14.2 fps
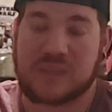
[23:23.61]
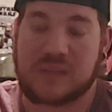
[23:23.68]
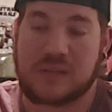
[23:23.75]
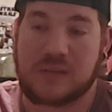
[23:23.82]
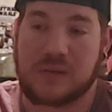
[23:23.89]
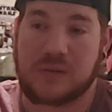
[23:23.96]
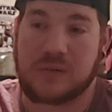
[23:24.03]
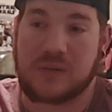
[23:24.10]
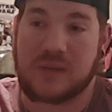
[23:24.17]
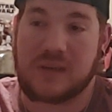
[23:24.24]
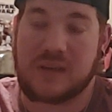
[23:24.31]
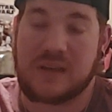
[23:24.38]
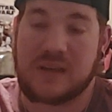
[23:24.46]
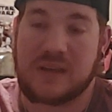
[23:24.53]
So
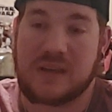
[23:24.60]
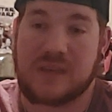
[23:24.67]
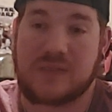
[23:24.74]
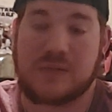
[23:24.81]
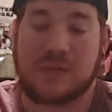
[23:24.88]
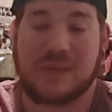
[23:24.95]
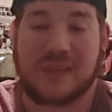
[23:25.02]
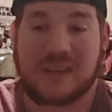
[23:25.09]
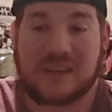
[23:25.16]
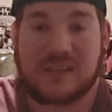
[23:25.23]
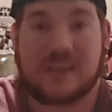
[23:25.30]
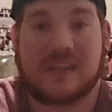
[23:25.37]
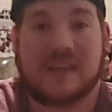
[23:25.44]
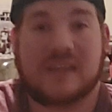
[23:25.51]
if you would like to
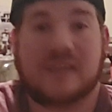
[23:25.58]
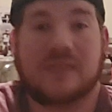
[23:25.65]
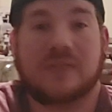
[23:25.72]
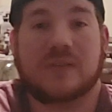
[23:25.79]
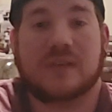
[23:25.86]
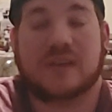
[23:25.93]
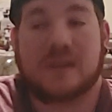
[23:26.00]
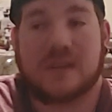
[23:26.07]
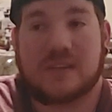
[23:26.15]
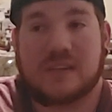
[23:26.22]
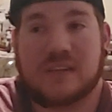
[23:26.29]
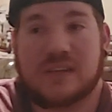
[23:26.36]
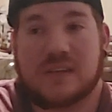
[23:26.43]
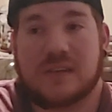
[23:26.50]
see any different
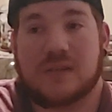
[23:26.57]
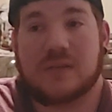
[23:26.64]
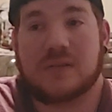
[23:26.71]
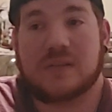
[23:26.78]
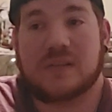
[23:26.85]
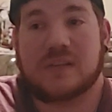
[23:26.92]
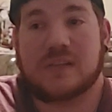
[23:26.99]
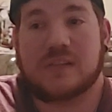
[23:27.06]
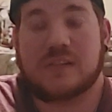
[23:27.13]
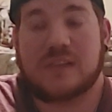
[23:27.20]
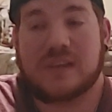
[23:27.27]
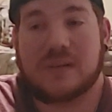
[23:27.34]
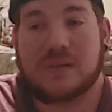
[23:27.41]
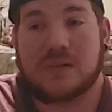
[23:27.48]
content on this
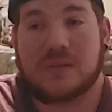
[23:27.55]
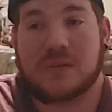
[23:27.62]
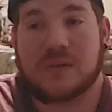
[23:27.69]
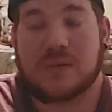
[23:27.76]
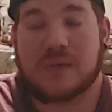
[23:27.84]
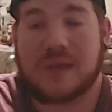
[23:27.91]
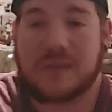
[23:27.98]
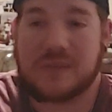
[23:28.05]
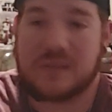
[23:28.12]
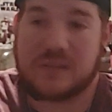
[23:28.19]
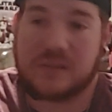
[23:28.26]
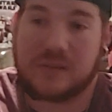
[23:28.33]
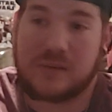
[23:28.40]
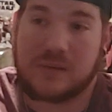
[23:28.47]
channel, I'm going to wrap
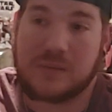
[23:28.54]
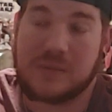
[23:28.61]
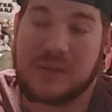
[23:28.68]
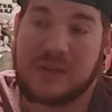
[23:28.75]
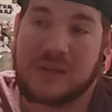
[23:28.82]
this up.